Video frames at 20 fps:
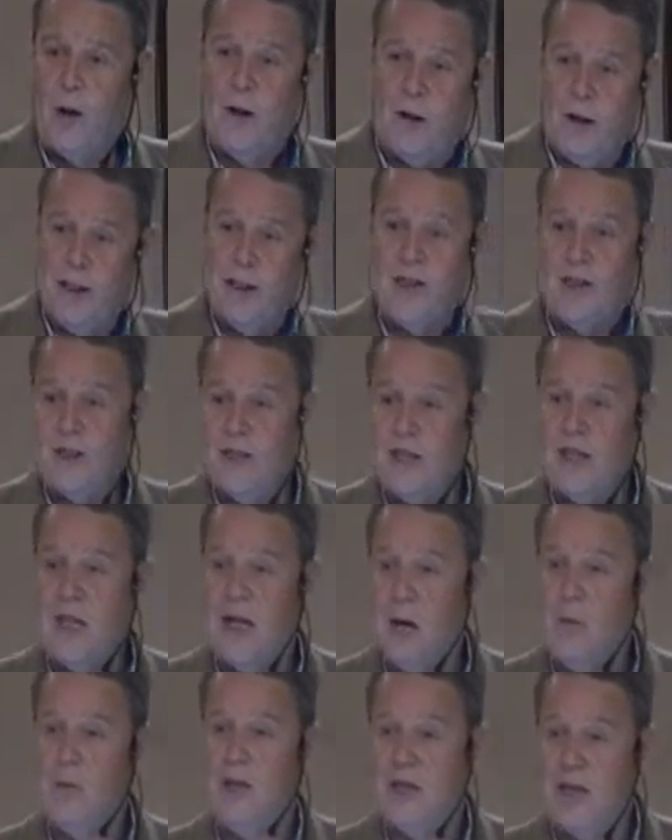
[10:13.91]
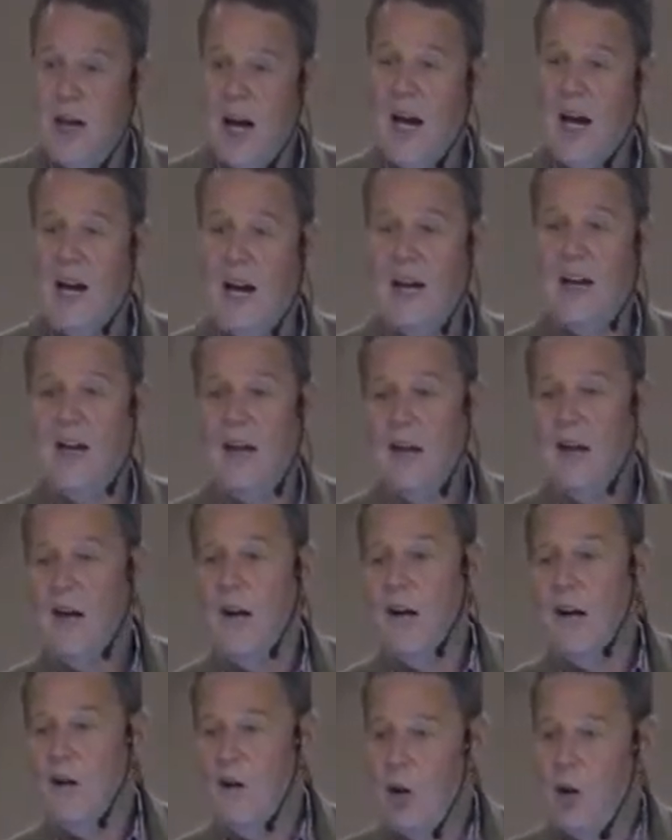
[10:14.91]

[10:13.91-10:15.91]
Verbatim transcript: For instance, he would take